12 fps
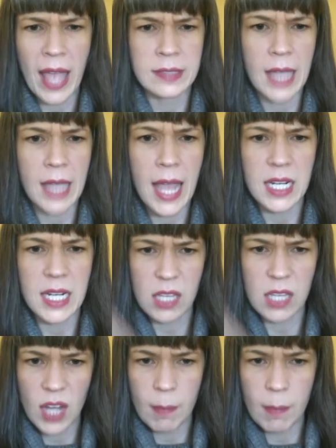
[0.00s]

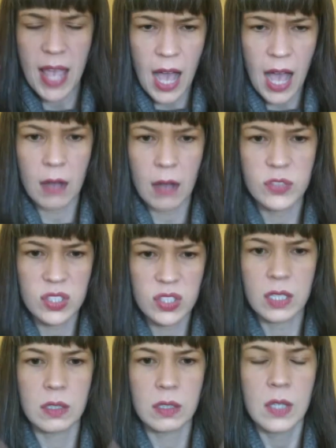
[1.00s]
anxiety that I may have
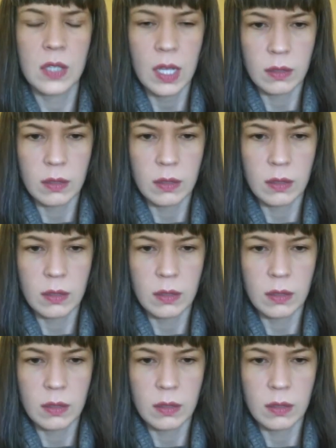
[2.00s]
still,